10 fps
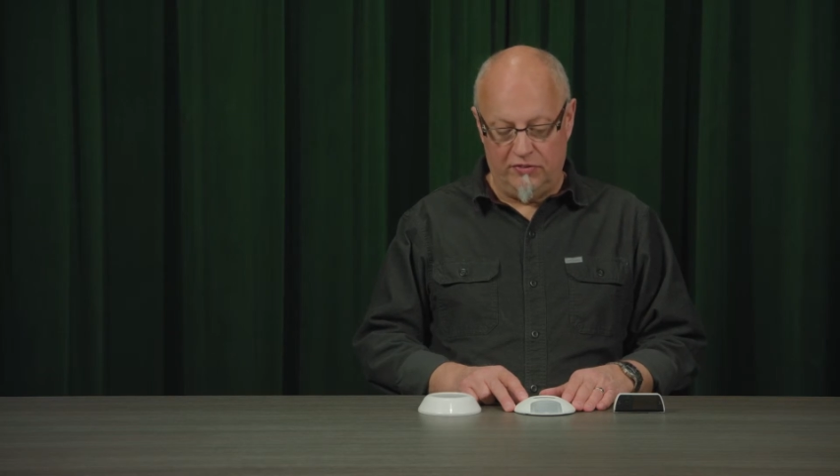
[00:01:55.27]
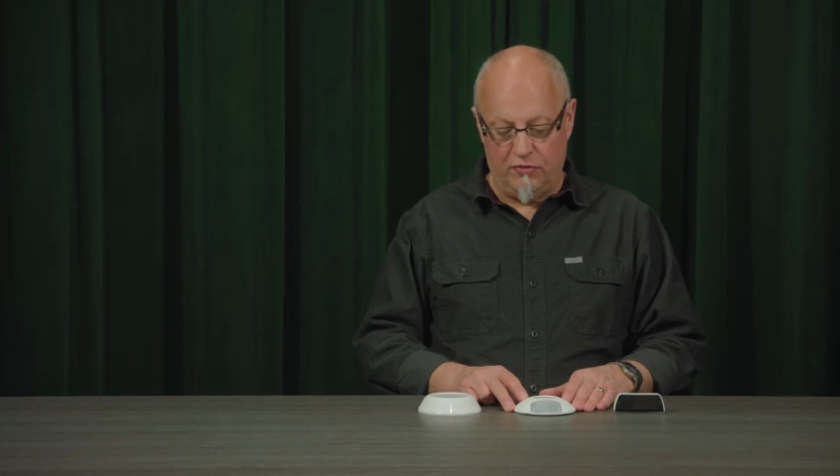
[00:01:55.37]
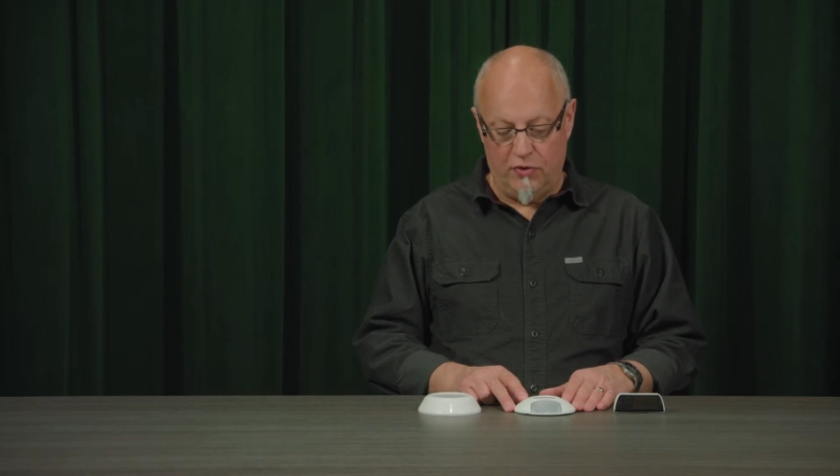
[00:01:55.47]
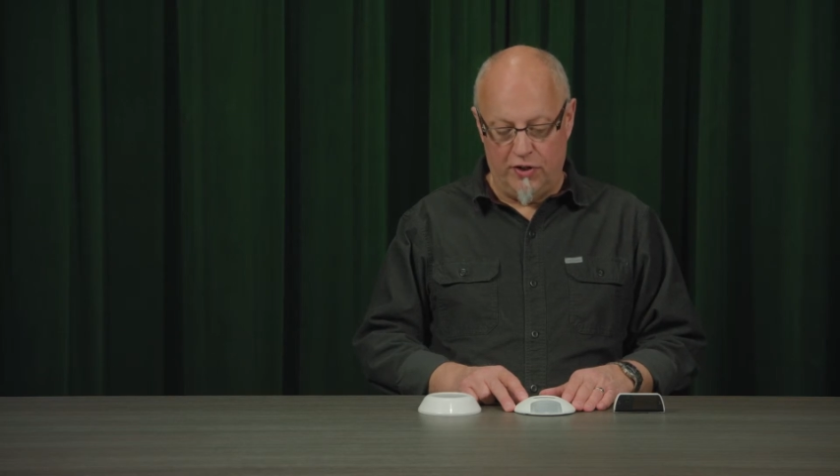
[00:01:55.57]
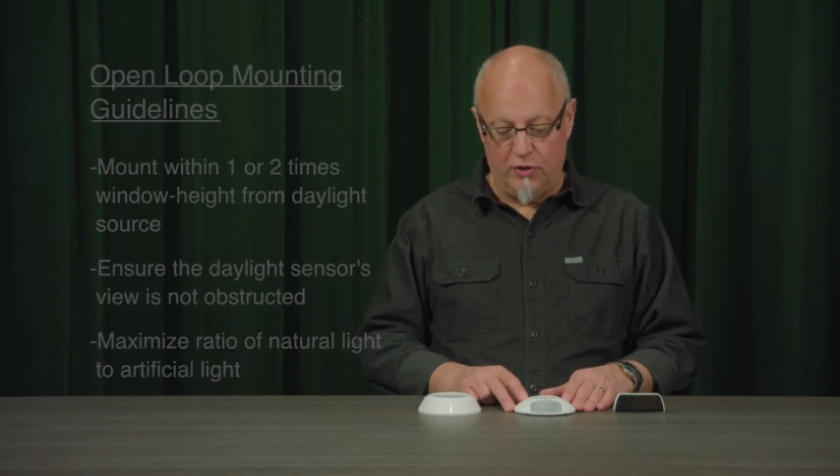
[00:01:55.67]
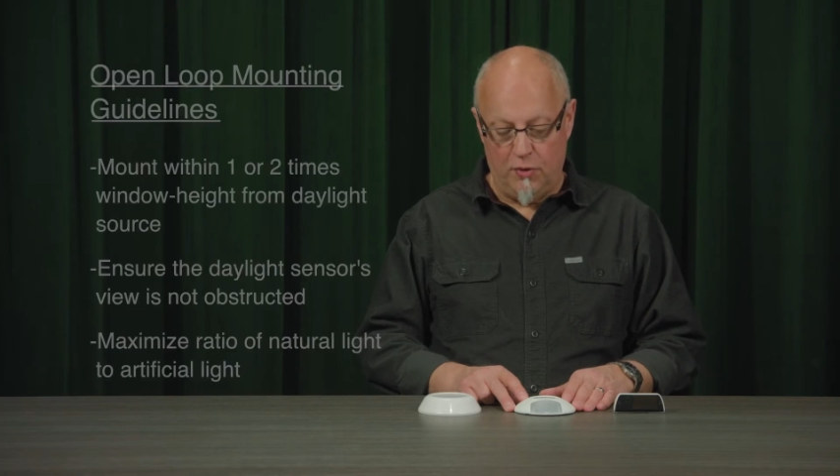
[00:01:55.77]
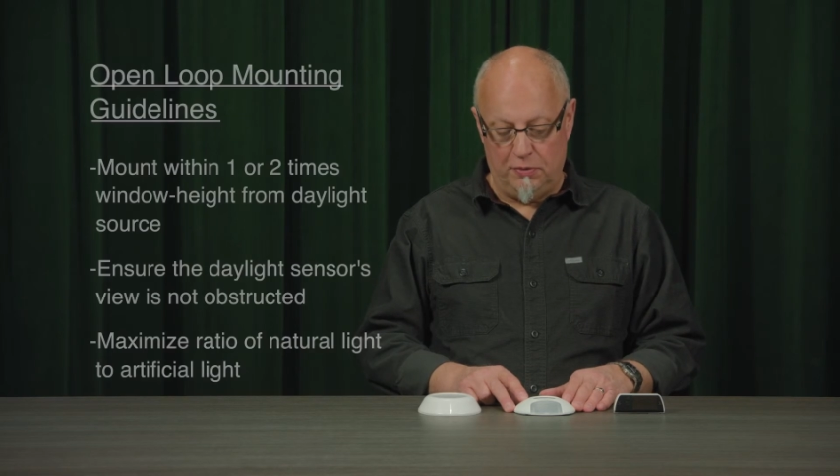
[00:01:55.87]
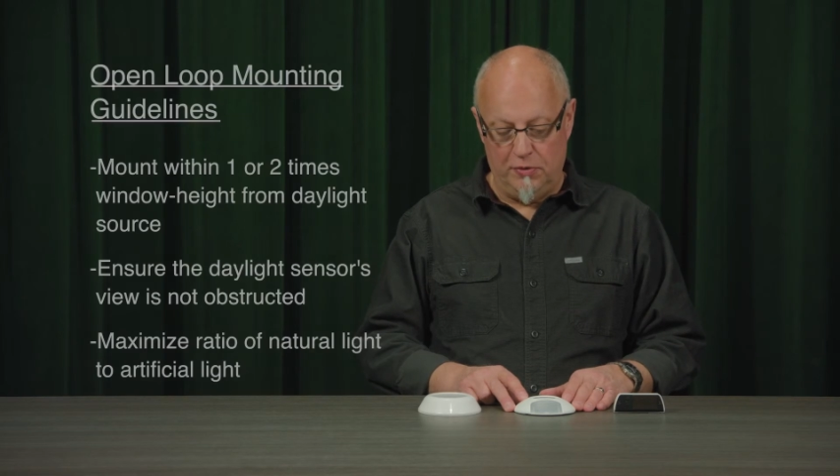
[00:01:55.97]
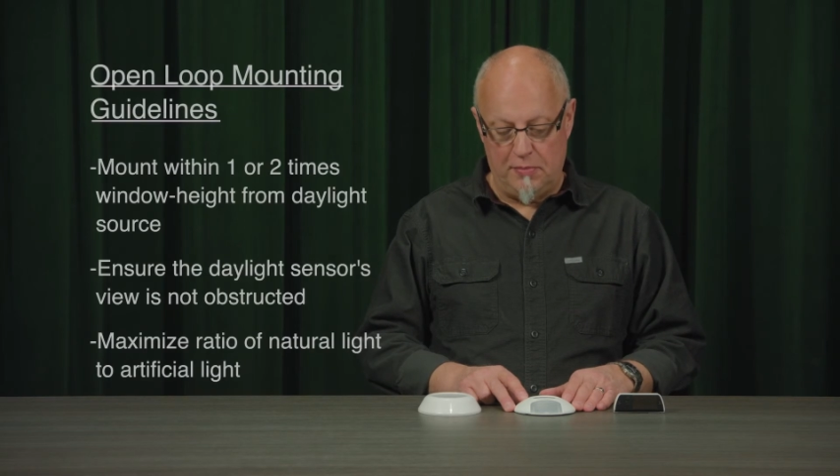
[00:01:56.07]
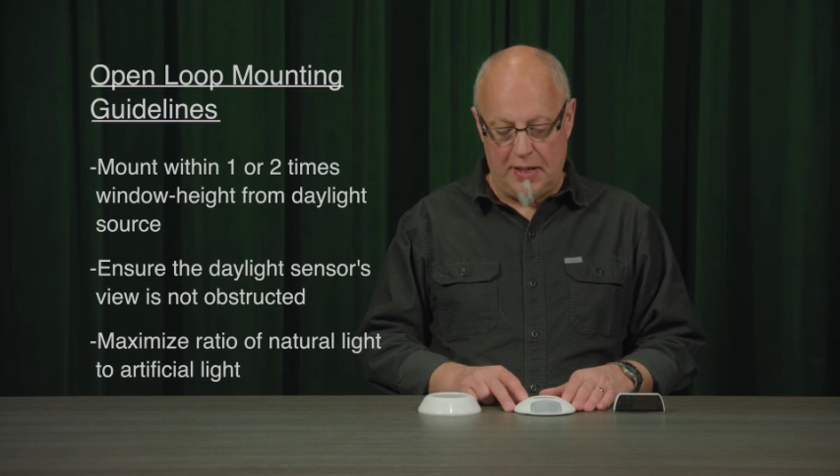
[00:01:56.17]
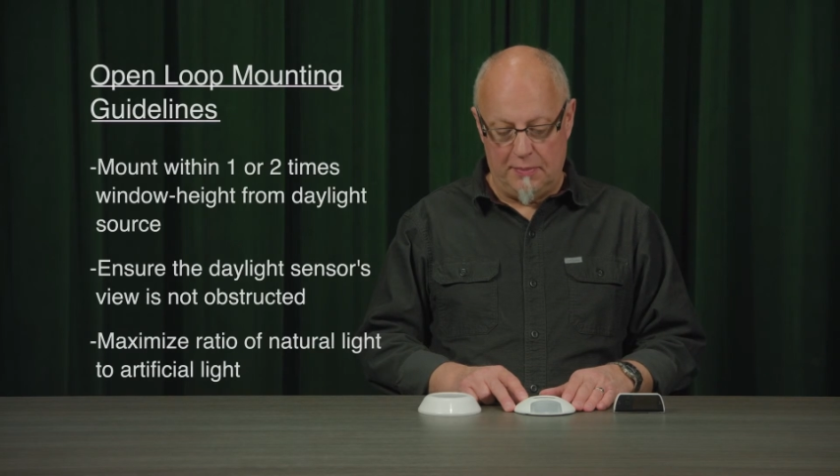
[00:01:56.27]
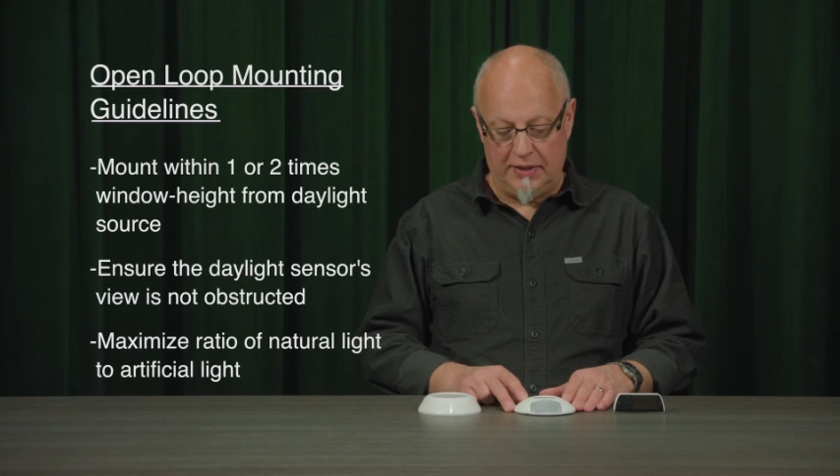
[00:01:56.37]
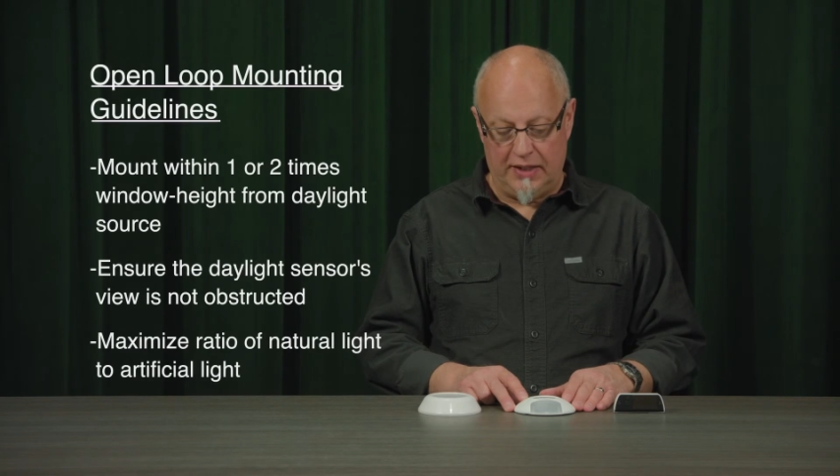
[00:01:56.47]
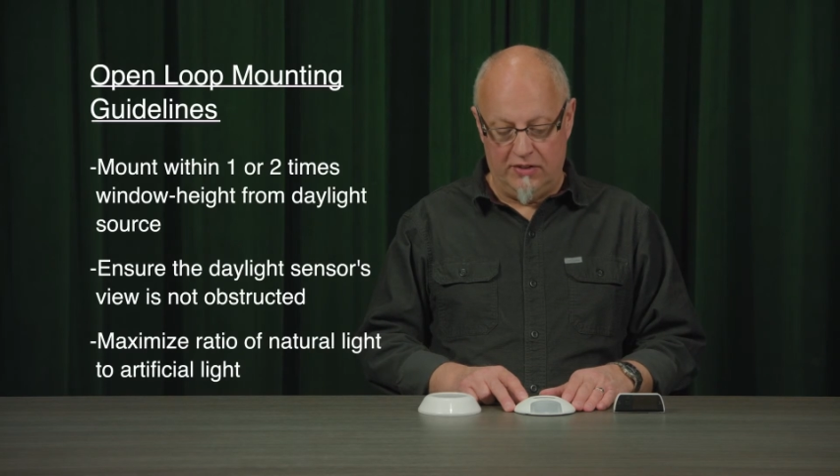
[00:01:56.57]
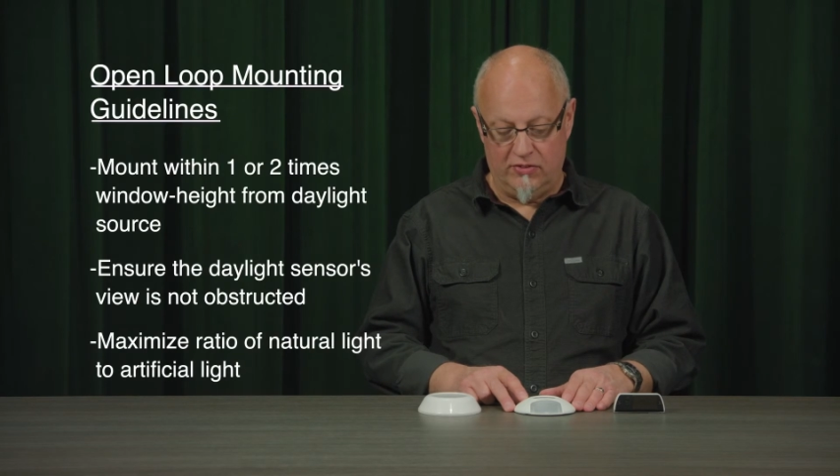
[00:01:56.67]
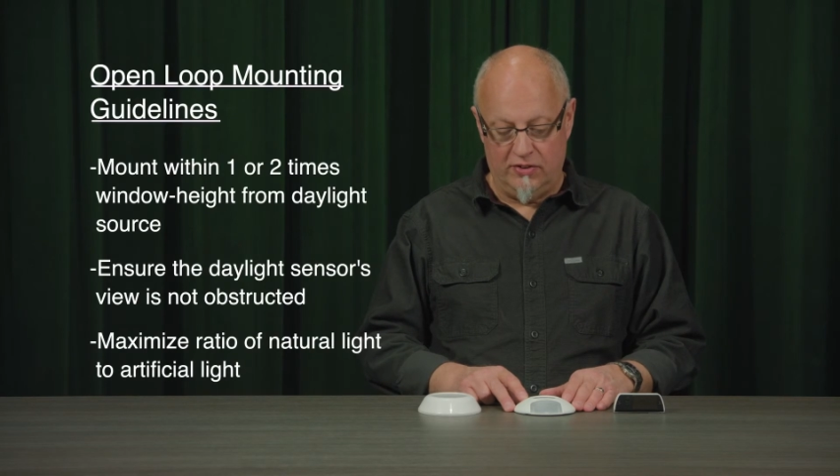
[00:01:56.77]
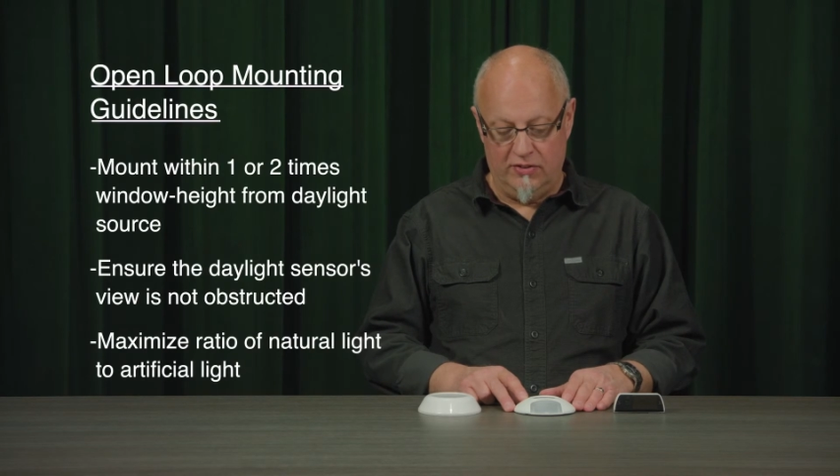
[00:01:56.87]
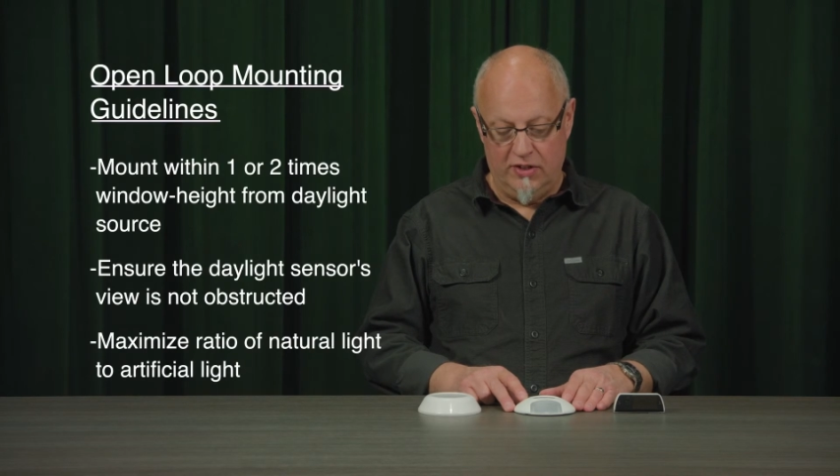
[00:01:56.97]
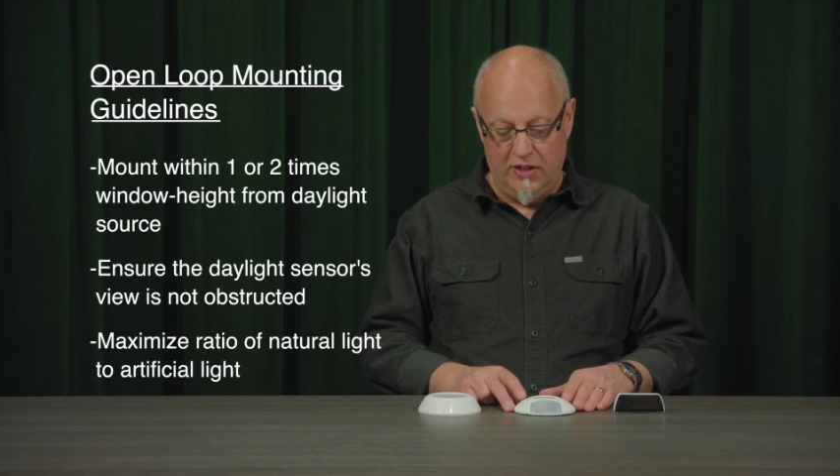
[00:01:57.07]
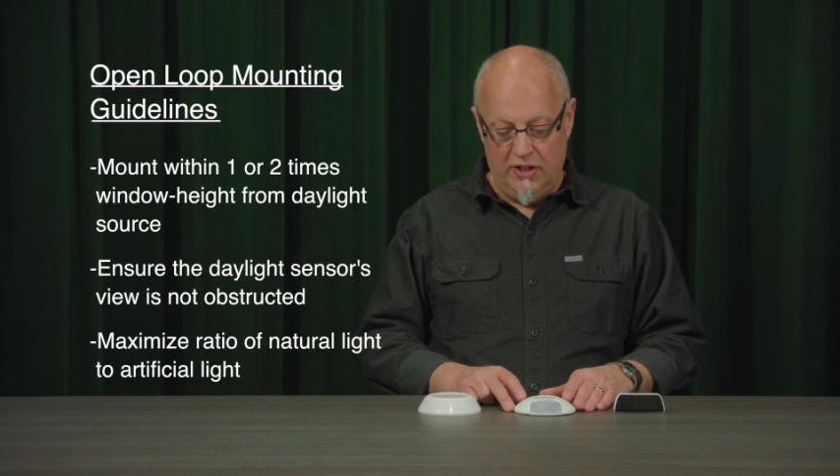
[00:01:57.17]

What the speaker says: for an open loop application,